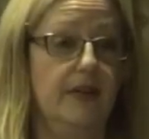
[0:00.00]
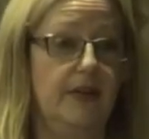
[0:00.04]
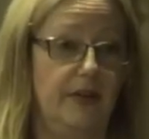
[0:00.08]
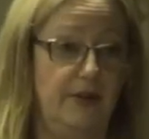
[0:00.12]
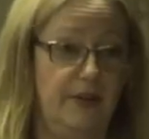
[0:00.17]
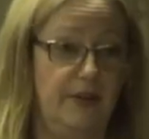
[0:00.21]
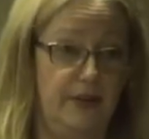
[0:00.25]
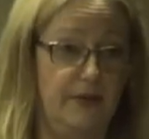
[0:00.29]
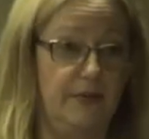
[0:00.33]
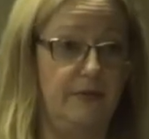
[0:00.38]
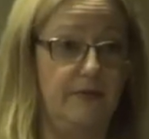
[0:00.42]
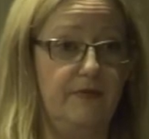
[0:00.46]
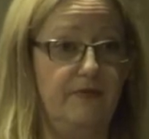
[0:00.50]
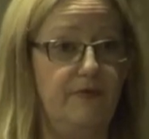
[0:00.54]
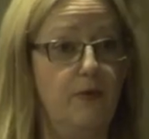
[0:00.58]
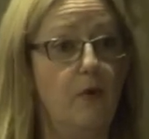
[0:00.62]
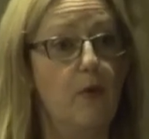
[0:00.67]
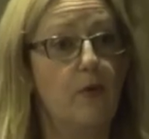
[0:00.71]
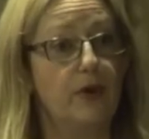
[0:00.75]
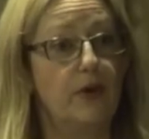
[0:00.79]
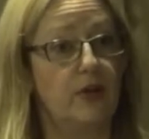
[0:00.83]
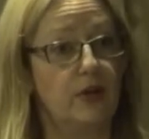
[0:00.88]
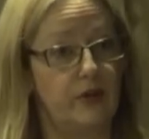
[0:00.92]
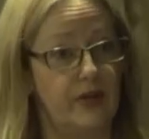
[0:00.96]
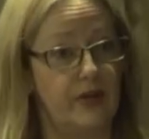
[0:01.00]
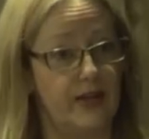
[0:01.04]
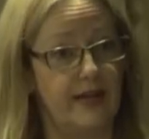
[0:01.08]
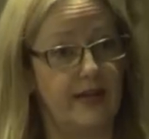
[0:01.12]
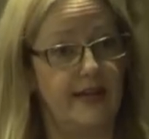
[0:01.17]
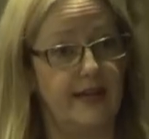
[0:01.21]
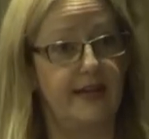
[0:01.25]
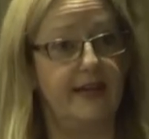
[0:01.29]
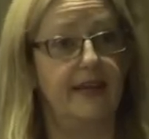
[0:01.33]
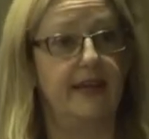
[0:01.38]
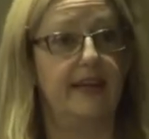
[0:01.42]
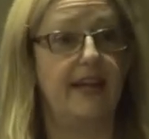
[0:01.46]
you know,
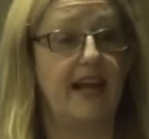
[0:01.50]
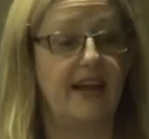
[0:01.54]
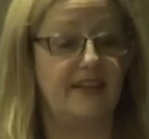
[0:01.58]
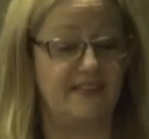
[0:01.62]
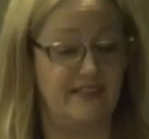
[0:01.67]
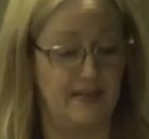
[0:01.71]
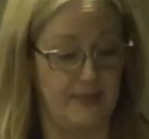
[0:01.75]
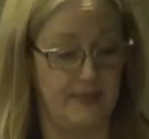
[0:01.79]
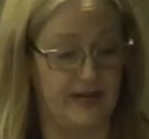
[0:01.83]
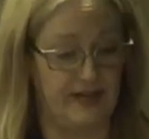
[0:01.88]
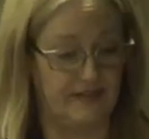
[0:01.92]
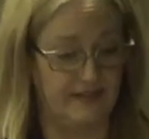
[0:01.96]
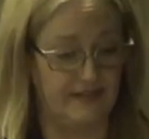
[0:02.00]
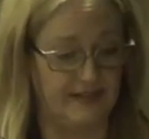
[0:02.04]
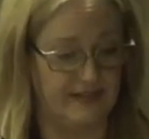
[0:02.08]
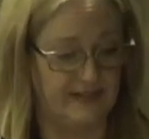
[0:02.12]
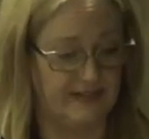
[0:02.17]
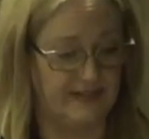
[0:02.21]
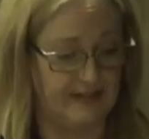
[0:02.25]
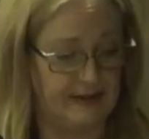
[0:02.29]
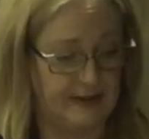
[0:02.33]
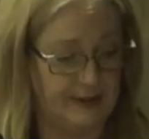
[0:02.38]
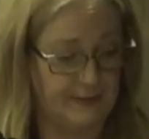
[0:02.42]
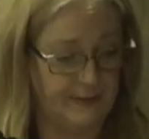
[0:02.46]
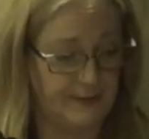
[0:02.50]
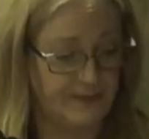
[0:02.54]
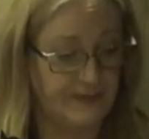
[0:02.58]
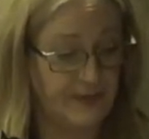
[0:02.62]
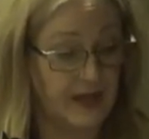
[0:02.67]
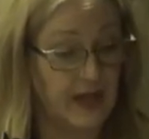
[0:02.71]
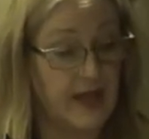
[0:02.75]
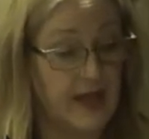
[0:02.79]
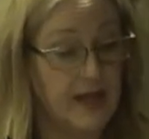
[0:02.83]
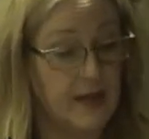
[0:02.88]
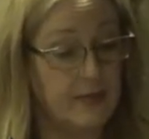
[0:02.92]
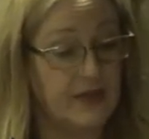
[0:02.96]
forward-looking and anti-bigoted.
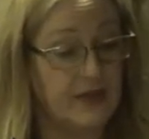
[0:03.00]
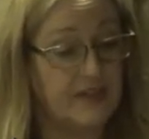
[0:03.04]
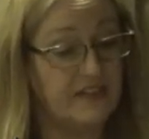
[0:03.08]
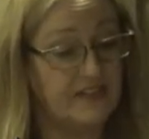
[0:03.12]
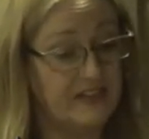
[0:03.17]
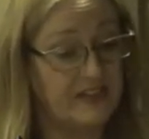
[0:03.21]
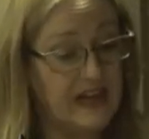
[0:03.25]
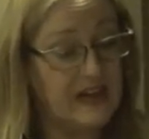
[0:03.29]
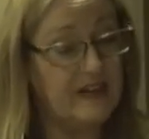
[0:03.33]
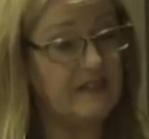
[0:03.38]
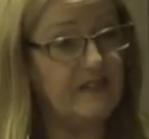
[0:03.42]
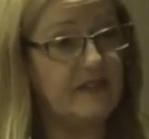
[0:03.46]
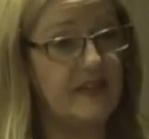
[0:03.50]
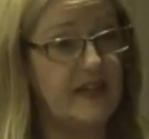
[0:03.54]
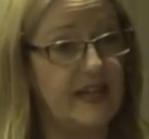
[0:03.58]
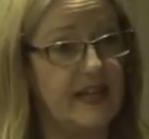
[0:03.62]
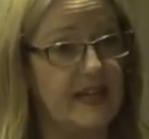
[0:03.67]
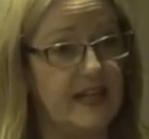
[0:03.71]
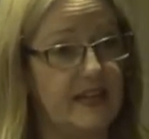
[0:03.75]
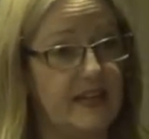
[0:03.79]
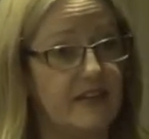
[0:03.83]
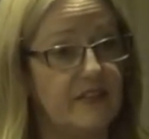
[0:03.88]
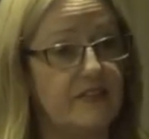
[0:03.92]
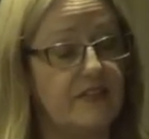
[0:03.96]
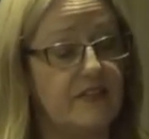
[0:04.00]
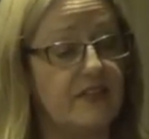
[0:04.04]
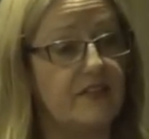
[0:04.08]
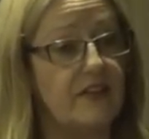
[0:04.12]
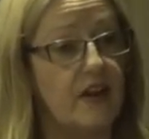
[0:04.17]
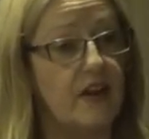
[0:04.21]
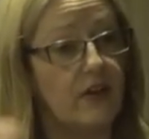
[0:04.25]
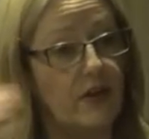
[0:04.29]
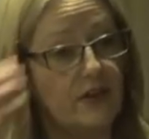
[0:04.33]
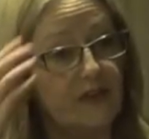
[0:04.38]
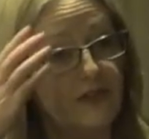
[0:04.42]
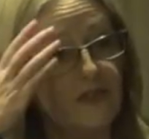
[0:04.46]
But the second thing is that a
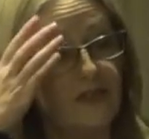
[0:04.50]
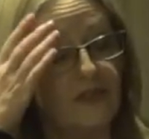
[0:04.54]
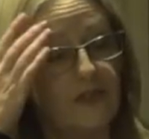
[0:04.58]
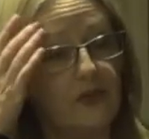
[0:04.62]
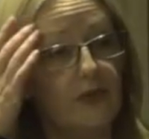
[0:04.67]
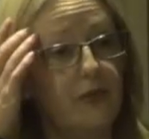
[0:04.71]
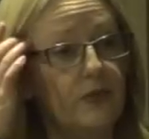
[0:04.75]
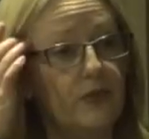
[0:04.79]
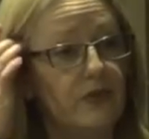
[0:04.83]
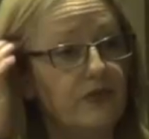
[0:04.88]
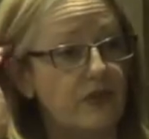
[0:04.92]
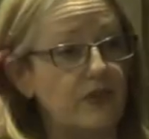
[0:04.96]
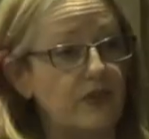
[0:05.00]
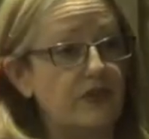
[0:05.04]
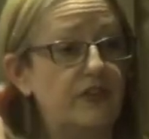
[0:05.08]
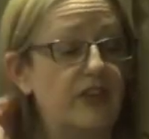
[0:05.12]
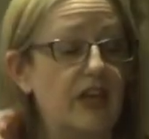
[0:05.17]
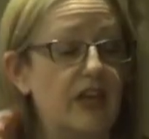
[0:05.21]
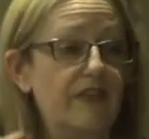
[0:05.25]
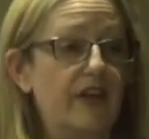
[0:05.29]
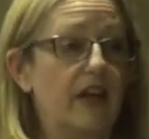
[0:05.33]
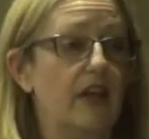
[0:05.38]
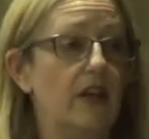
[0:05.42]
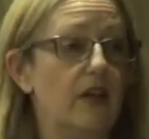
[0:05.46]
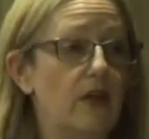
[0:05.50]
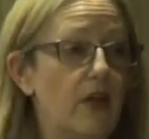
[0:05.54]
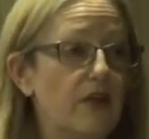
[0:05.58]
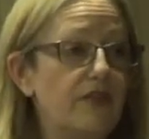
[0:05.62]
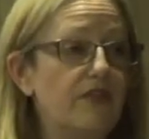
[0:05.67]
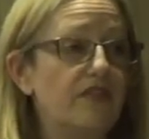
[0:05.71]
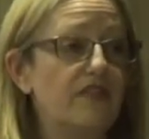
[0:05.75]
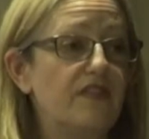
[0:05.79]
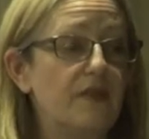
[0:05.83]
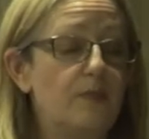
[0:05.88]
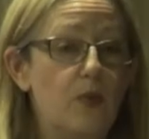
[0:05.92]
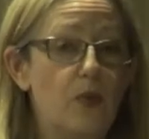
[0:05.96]
lot of schools are giving a lot of
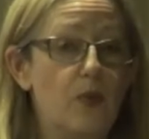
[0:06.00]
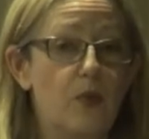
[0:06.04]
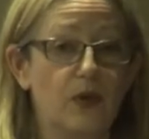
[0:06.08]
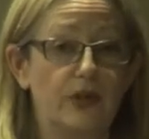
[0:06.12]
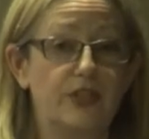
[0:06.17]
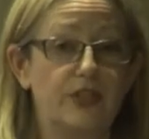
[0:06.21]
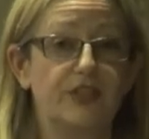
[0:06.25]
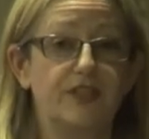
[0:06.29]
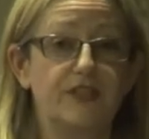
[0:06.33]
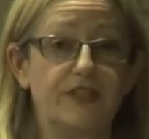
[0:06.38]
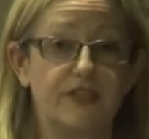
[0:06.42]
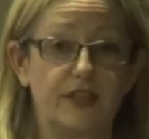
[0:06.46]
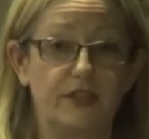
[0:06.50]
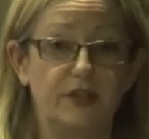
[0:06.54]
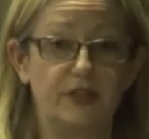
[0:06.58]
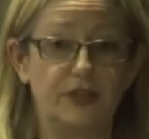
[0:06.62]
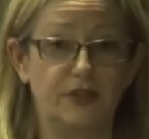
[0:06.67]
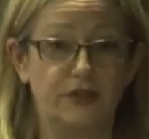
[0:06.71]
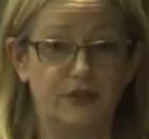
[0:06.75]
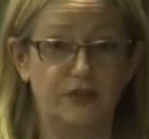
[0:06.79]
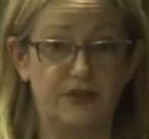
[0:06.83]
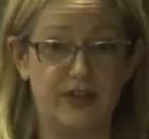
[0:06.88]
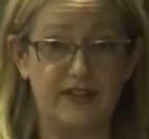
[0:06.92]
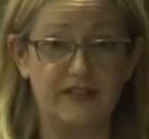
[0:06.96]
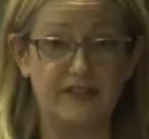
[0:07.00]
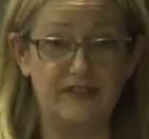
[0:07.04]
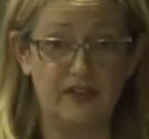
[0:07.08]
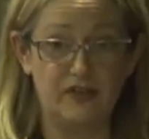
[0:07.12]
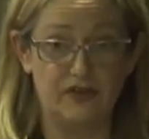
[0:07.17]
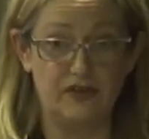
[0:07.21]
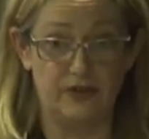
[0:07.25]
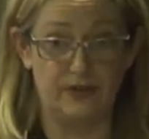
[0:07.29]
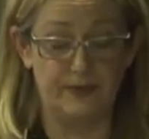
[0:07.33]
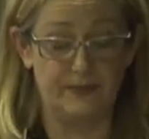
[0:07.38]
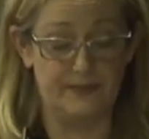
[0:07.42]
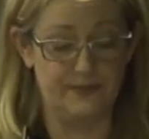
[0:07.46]
support to social
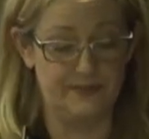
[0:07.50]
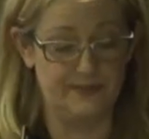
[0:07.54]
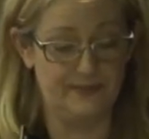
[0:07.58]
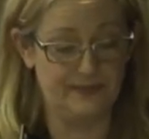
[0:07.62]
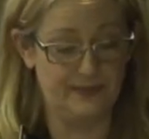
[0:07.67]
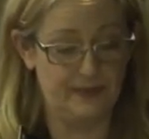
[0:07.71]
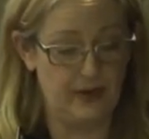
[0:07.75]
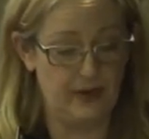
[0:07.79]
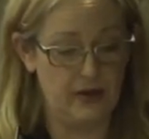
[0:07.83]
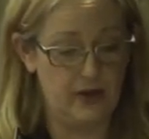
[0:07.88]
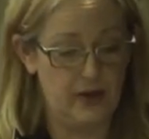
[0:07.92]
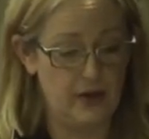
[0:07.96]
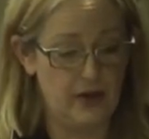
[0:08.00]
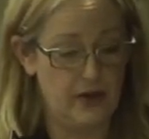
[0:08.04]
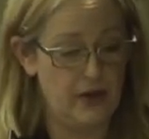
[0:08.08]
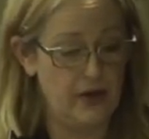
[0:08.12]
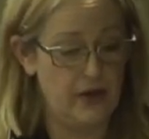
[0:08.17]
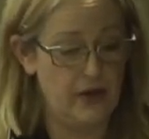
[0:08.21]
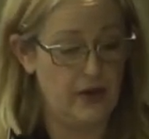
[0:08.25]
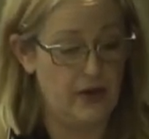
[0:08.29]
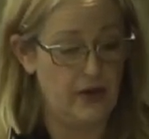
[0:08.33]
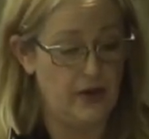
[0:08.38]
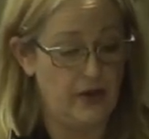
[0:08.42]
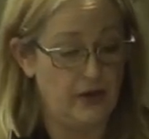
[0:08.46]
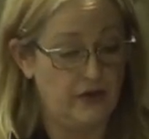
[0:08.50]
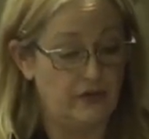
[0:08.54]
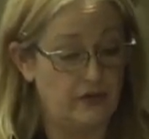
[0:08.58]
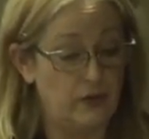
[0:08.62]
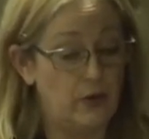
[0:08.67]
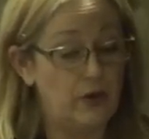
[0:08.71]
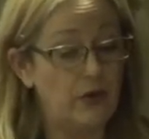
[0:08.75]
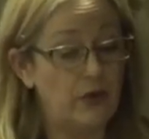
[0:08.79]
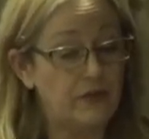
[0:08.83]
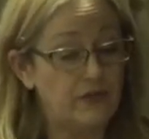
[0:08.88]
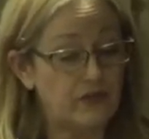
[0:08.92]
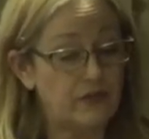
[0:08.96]
transition. So a
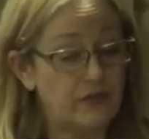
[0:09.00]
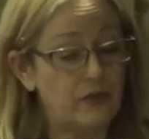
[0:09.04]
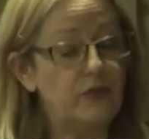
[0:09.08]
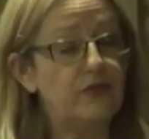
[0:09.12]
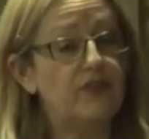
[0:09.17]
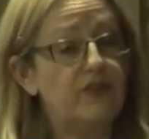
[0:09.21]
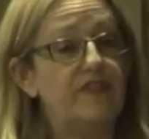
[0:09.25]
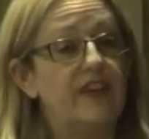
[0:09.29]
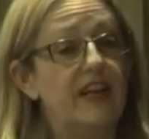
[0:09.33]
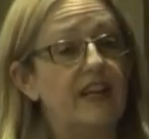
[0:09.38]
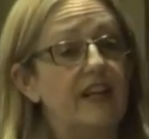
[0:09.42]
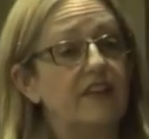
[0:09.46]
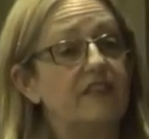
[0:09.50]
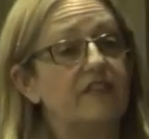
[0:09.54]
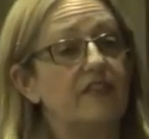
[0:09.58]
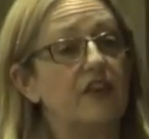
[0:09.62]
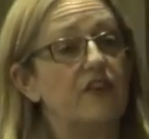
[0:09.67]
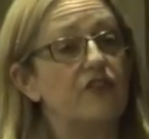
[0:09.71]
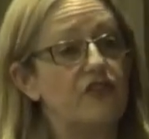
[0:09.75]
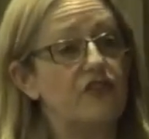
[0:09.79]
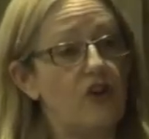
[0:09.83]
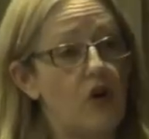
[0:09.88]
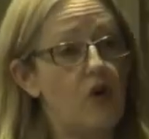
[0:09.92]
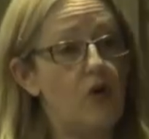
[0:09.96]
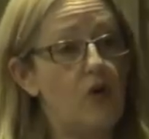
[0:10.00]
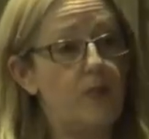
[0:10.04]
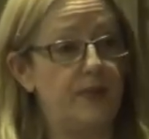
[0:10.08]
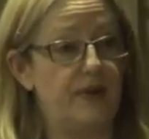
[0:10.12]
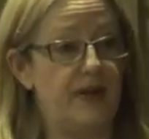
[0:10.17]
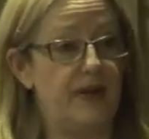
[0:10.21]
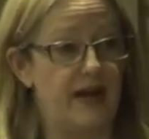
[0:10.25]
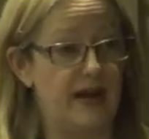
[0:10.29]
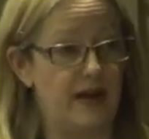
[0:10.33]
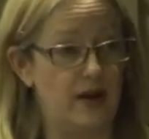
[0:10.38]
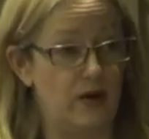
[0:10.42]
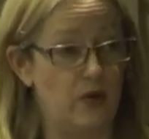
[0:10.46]
lot of schools feel it's their job
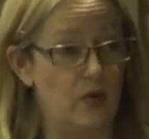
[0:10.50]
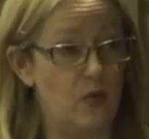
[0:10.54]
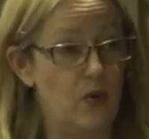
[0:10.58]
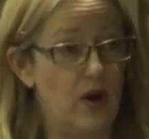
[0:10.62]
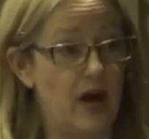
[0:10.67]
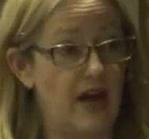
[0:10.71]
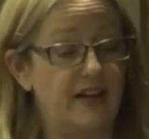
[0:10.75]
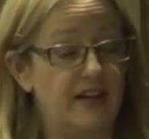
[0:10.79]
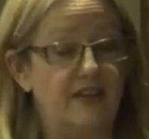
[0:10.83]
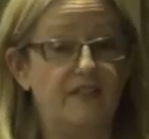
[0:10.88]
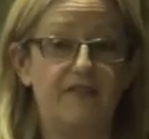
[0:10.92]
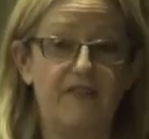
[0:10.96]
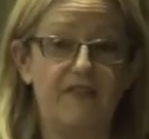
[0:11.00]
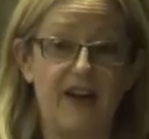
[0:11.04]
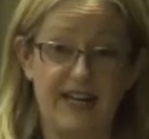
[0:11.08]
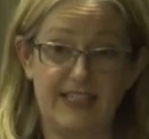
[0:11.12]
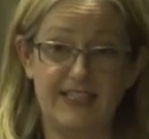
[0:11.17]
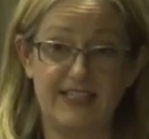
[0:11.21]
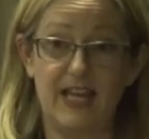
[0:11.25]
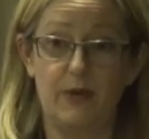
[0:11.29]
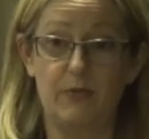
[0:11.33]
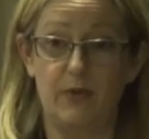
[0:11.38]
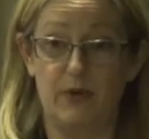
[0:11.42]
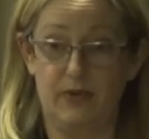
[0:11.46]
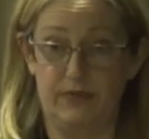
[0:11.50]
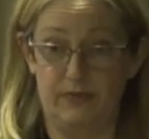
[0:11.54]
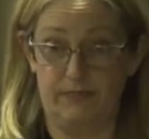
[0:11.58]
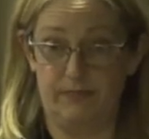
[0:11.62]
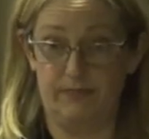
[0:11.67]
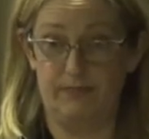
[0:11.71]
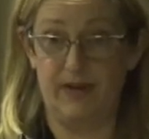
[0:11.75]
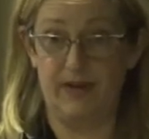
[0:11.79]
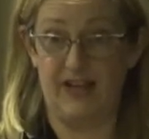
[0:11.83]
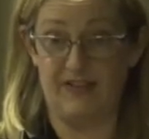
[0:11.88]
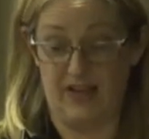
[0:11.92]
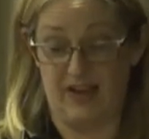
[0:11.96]
now, and in fact
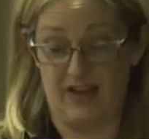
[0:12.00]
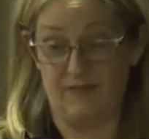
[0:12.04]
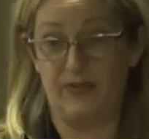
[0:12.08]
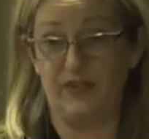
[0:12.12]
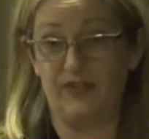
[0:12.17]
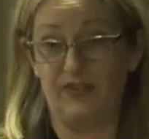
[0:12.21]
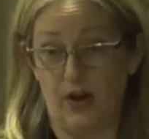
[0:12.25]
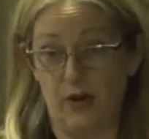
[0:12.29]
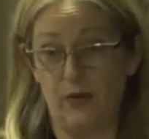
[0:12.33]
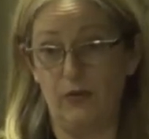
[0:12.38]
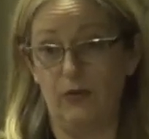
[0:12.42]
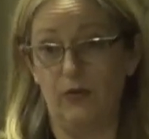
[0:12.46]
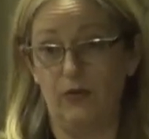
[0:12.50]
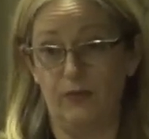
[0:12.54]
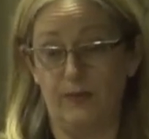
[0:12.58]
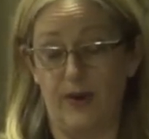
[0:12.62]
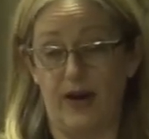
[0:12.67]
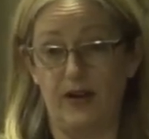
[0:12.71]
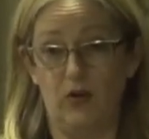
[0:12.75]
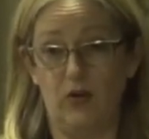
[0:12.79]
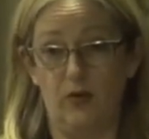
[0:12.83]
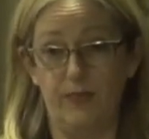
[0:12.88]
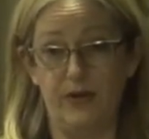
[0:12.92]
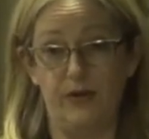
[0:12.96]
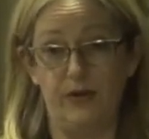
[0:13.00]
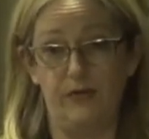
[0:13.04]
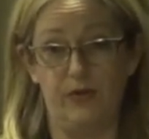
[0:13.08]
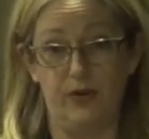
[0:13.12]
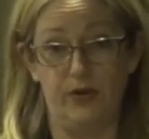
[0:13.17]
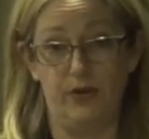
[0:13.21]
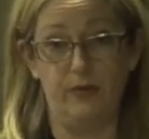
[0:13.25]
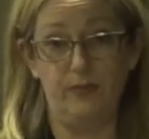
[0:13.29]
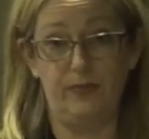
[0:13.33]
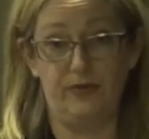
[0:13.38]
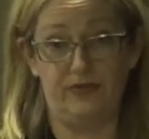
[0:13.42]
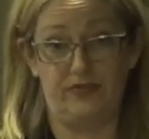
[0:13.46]
they've been told by lobby
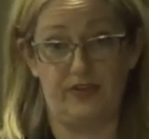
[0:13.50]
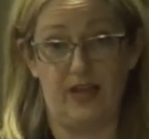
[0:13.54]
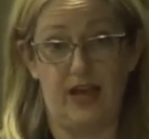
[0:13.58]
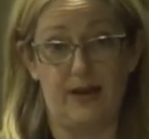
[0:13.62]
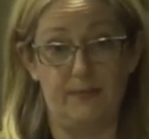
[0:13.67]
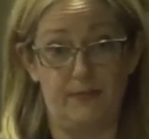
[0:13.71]
groups